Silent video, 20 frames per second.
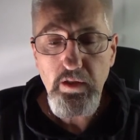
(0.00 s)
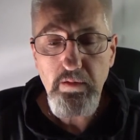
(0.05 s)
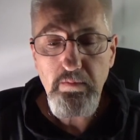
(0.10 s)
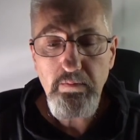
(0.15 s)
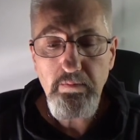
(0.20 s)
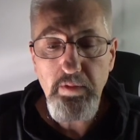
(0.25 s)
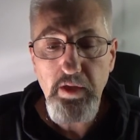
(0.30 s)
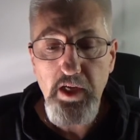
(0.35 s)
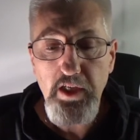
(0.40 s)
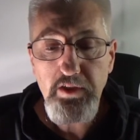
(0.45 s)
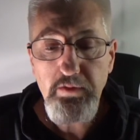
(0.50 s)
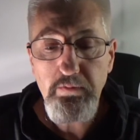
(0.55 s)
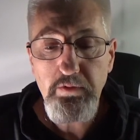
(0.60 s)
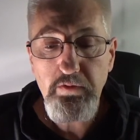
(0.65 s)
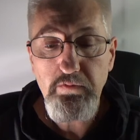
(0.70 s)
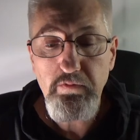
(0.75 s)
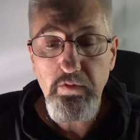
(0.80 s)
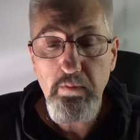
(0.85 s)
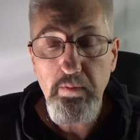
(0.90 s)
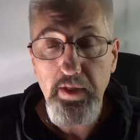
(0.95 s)
possibly
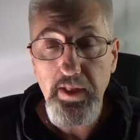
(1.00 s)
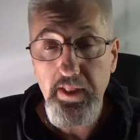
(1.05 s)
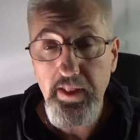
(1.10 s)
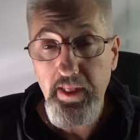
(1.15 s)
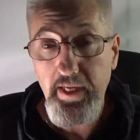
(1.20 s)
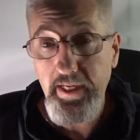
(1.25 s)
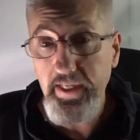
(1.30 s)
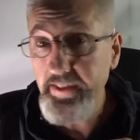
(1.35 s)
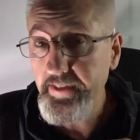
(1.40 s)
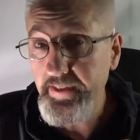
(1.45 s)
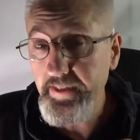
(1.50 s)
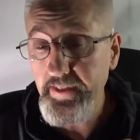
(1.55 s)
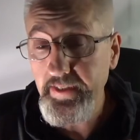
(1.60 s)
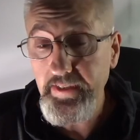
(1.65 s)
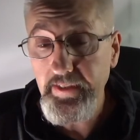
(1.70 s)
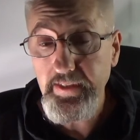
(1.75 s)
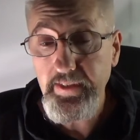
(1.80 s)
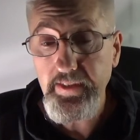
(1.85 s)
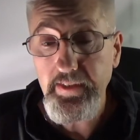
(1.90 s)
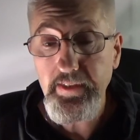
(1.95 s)
from
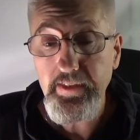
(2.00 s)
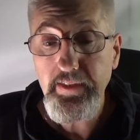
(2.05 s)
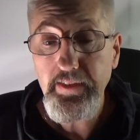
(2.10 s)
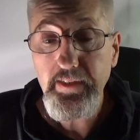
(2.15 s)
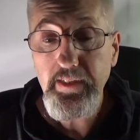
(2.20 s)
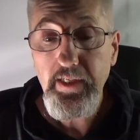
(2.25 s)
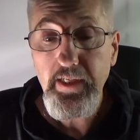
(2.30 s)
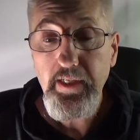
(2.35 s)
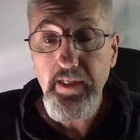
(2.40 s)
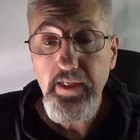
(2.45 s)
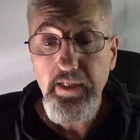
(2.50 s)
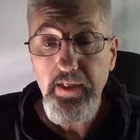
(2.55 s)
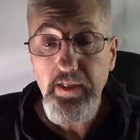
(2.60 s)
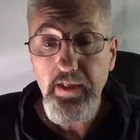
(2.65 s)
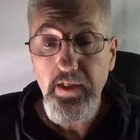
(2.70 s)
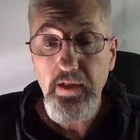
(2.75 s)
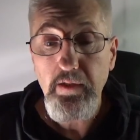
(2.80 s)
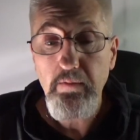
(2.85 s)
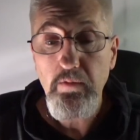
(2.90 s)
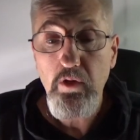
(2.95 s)
Atlantis,
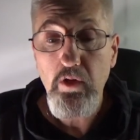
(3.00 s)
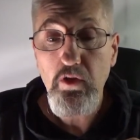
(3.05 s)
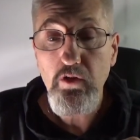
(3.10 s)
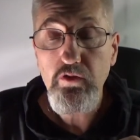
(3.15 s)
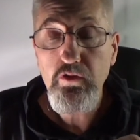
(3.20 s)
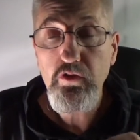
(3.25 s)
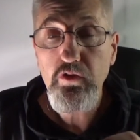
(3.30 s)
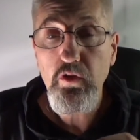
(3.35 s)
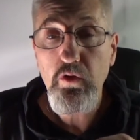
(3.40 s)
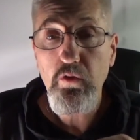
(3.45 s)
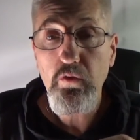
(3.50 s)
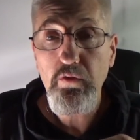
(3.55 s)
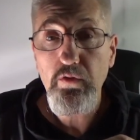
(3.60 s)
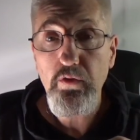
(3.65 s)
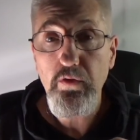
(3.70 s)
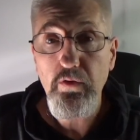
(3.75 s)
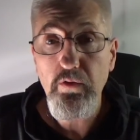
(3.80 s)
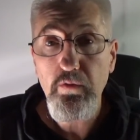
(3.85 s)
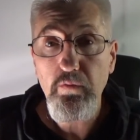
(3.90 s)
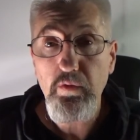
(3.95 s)
also
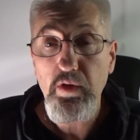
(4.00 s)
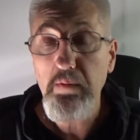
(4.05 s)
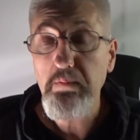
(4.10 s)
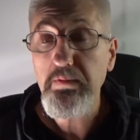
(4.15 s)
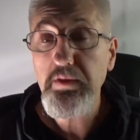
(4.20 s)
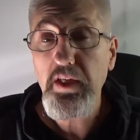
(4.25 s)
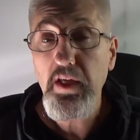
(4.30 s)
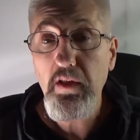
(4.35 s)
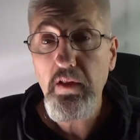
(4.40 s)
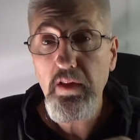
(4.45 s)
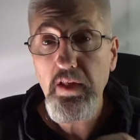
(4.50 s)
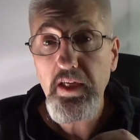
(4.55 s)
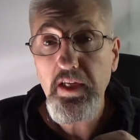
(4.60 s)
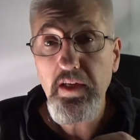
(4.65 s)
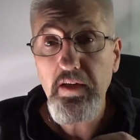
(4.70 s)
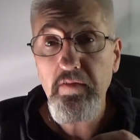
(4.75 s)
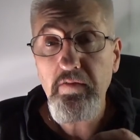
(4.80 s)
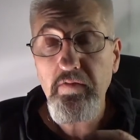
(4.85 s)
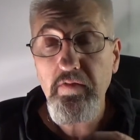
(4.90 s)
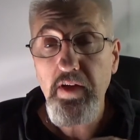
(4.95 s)
the reptilian
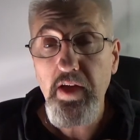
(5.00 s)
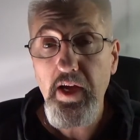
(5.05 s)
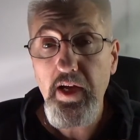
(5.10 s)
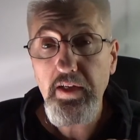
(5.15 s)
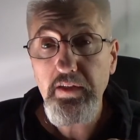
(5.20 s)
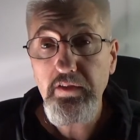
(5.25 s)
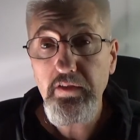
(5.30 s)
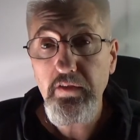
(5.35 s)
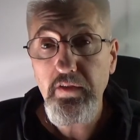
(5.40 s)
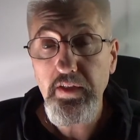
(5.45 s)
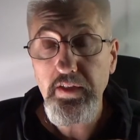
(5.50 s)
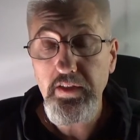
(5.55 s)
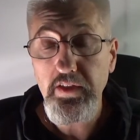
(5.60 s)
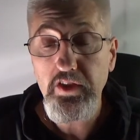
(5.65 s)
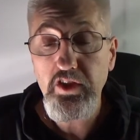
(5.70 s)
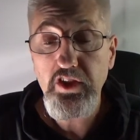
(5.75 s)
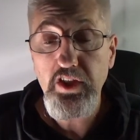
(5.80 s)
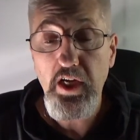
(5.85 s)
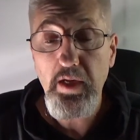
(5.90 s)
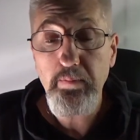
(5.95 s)
factor and the
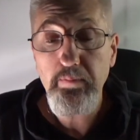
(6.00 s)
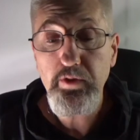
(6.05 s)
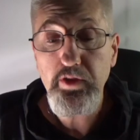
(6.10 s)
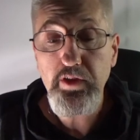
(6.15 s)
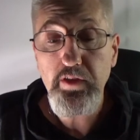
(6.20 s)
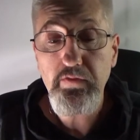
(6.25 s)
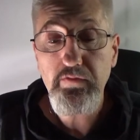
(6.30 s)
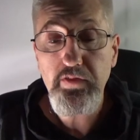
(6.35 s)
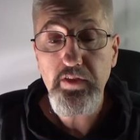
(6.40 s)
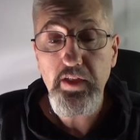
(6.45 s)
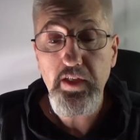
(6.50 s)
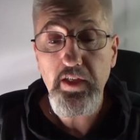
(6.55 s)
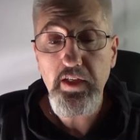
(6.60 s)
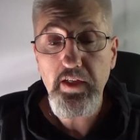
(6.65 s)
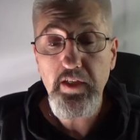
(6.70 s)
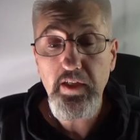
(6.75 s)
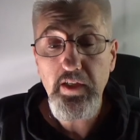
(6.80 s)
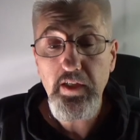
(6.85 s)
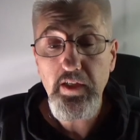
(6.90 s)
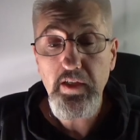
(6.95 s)
shape-shifting.
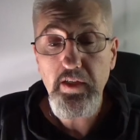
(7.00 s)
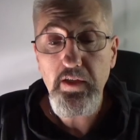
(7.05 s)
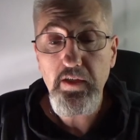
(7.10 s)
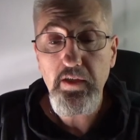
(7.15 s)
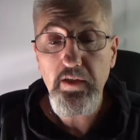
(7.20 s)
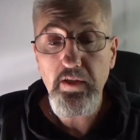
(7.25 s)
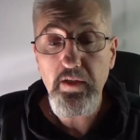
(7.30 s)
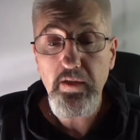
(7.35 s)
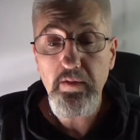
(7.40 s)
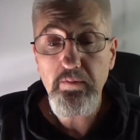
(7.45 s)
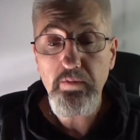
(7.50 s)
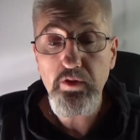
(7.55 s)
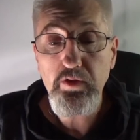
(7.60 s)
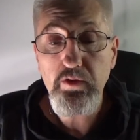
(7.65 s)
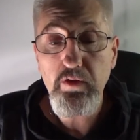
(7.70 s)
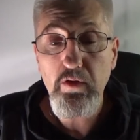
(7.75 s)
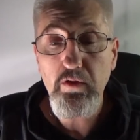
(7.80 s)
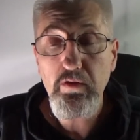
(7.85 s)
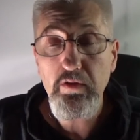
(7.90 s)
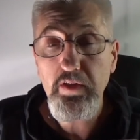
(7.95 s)
You
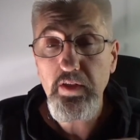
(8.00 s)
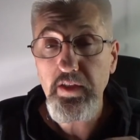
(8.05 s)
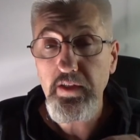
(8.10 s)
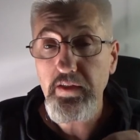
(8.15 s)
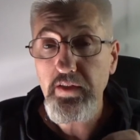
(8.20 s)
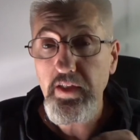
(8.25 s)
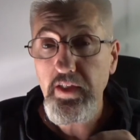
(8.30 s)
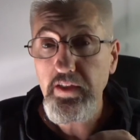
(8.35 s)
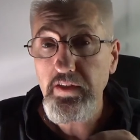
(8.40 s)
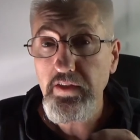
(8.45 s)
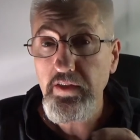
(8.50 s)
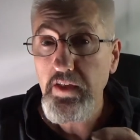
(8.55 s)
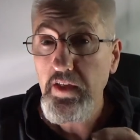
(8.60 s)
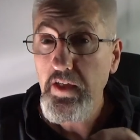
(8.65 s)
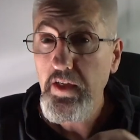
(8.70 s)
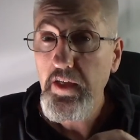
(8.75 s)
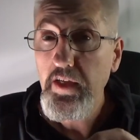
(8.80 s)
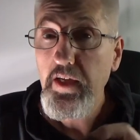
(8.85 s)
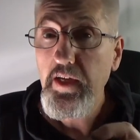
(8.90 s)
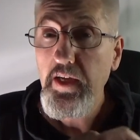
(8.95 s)
start looking at things
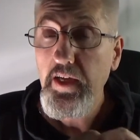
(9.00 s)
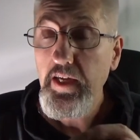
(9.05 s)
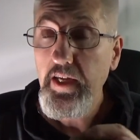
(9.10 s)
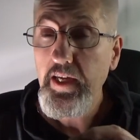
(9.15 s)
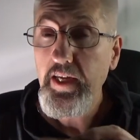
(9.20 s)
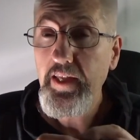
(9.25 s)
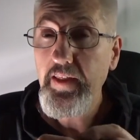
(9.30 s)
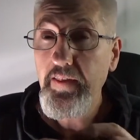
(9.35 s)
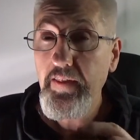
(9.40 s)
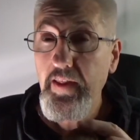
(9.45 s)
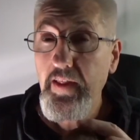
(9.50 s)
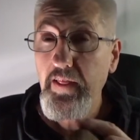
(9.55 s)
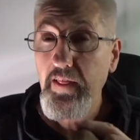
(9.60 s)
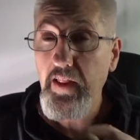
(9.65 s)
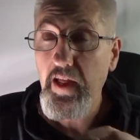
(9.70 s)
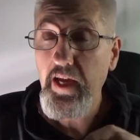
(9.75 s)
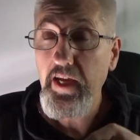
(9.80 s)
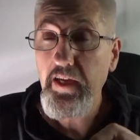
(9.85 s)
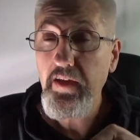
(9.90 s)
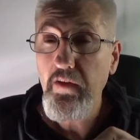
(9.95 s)
in the
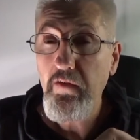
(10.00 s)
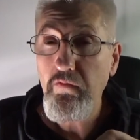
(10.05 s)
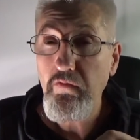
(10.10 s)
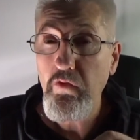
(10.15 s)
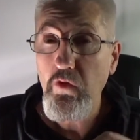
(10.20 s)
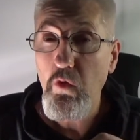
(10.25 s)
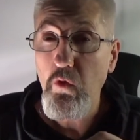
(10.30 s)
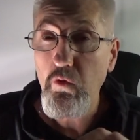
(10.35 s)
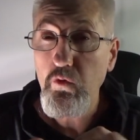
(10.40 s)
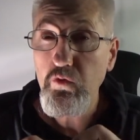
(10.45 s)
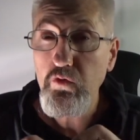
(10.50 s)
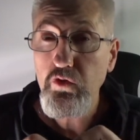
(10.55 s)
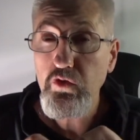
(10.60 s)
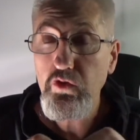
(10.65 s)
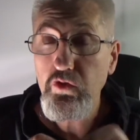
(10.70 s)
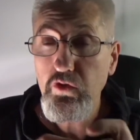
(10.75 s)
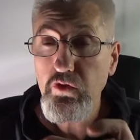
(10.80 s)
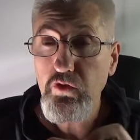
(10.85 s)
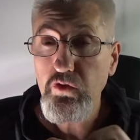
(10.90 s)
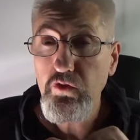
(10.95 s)
light of those